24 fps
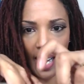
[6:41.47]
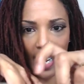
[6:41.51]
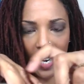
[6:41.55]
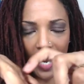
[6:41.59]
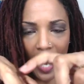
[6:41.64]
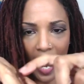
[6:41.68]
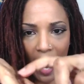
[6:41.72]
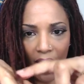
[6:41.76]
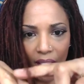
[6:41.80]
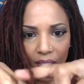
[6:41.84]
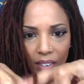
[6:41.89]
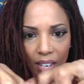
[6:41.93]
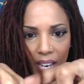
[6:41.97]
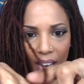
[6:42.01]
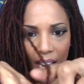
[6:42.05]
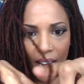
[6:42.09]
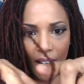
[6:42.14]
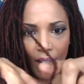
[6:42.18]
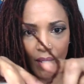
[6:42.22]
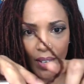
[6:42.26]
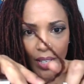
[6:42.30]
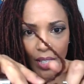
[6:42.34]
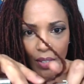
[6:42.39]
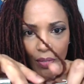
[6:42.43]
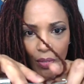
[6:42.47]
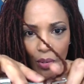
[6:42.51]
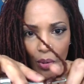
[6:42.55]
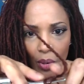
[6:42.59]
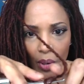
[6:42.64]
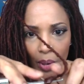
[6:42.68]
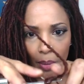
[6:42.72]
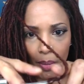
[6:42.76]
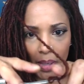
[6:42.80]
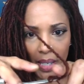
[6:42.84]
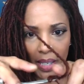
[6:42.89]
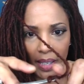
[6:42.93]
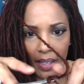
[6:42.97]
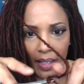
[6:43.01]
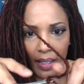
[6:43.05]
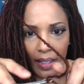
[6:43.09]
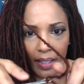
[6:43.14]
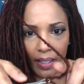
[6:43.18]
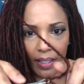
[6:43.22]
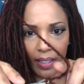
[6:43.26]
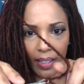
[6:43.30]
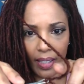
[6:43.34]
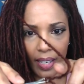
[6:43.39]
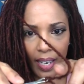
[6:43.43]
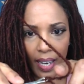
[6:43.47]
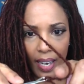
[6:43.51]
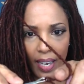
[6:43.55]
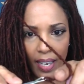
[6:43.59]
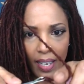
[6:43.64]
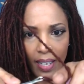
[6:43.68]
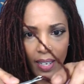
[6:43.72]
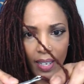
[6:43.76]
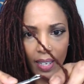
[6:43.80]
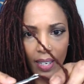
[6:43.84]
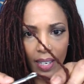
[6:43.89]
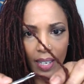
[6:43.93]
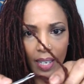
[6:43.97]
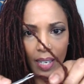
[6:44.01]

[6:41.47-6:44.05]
and how the hair is forming, okay?